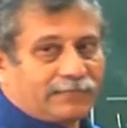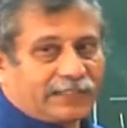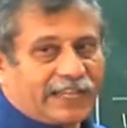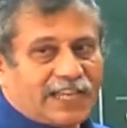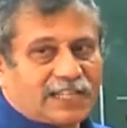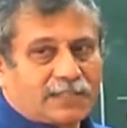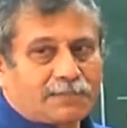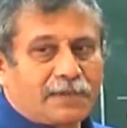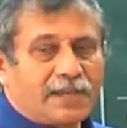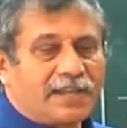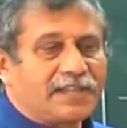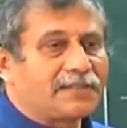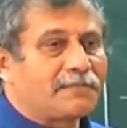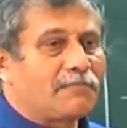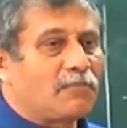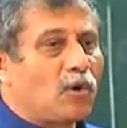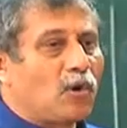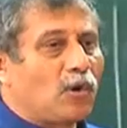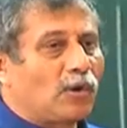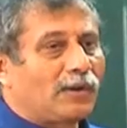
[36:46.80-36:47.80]
Guess p is
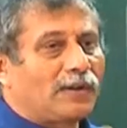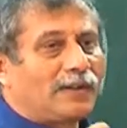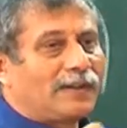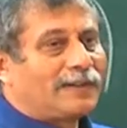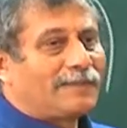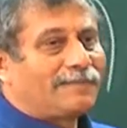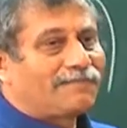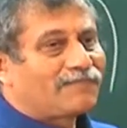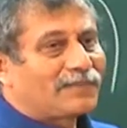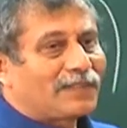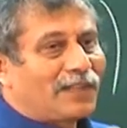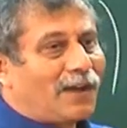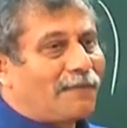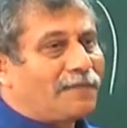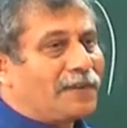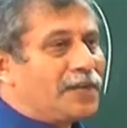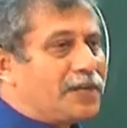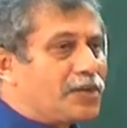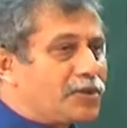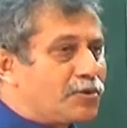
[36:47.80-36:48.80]
more
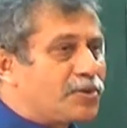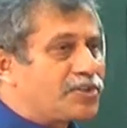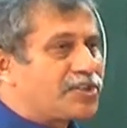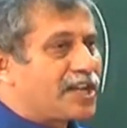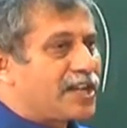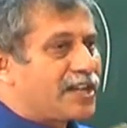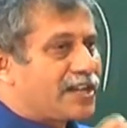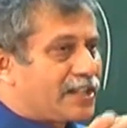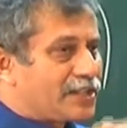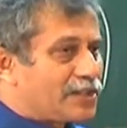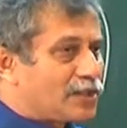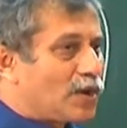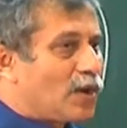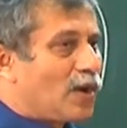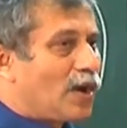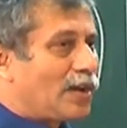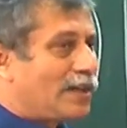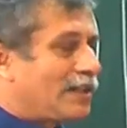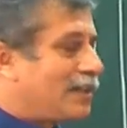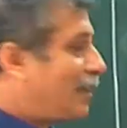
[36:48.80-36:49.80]
of an intuition and so
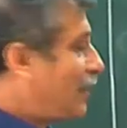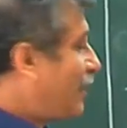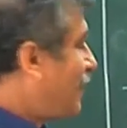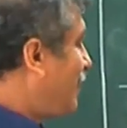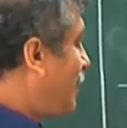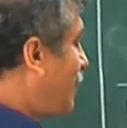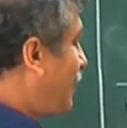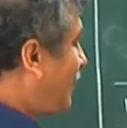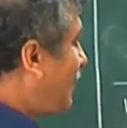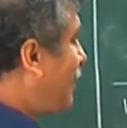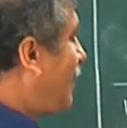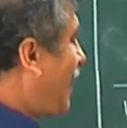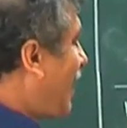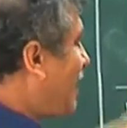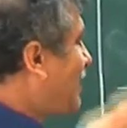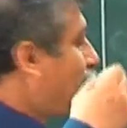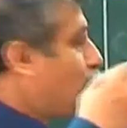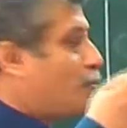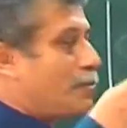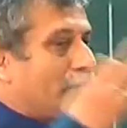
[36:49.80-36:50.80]
on.
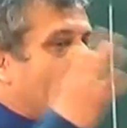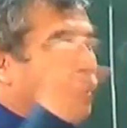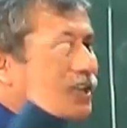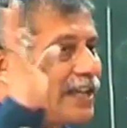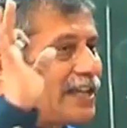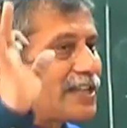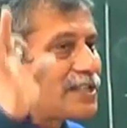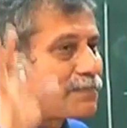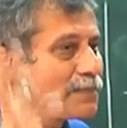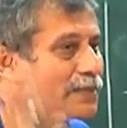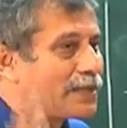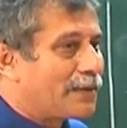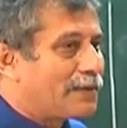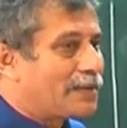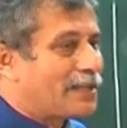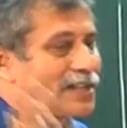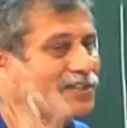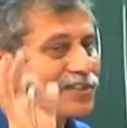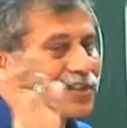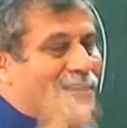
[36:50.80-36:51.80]
Assume we can guess p.
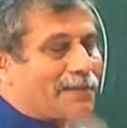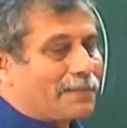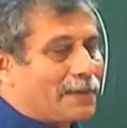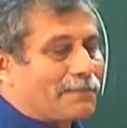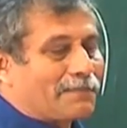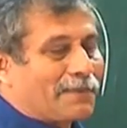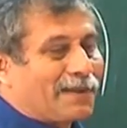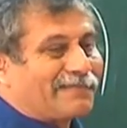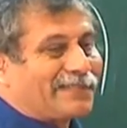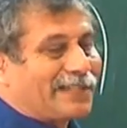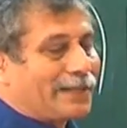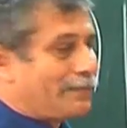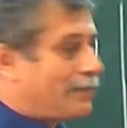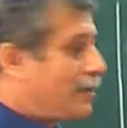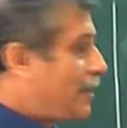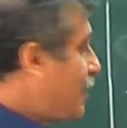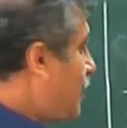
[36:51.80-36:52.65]
That's not a big problem.